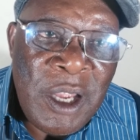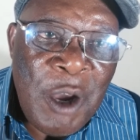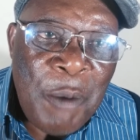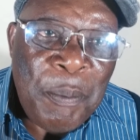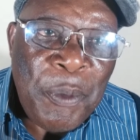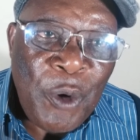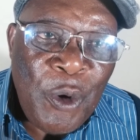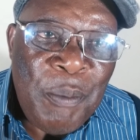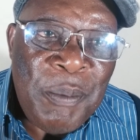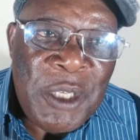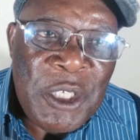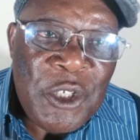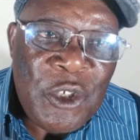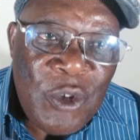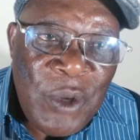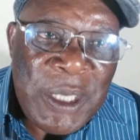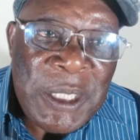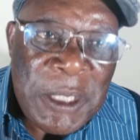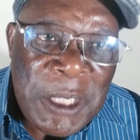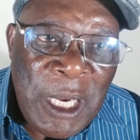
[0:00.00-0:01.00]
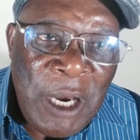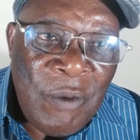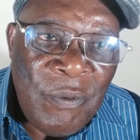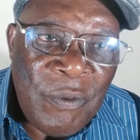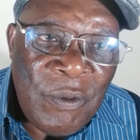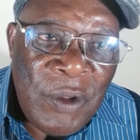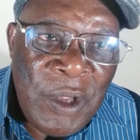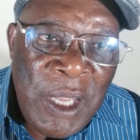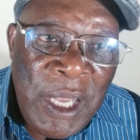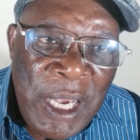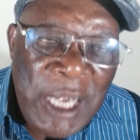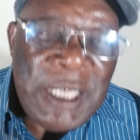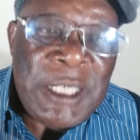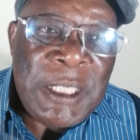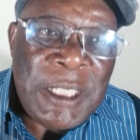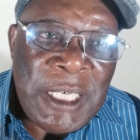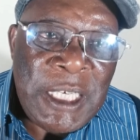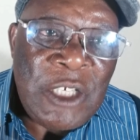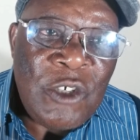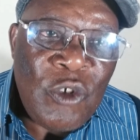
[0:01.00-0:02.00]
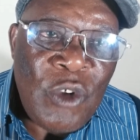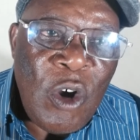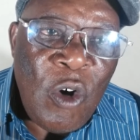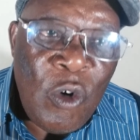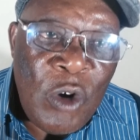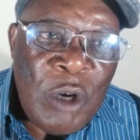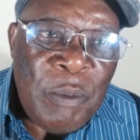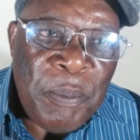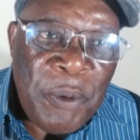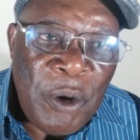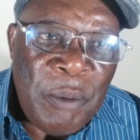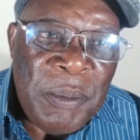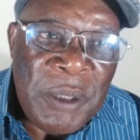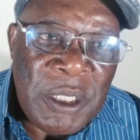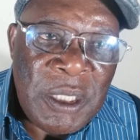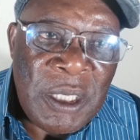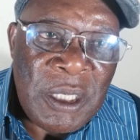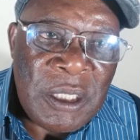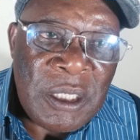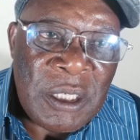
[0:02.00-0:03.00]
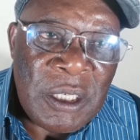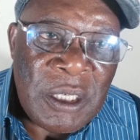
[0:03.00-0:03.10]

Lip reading: Promise yourself and stick to your own promises.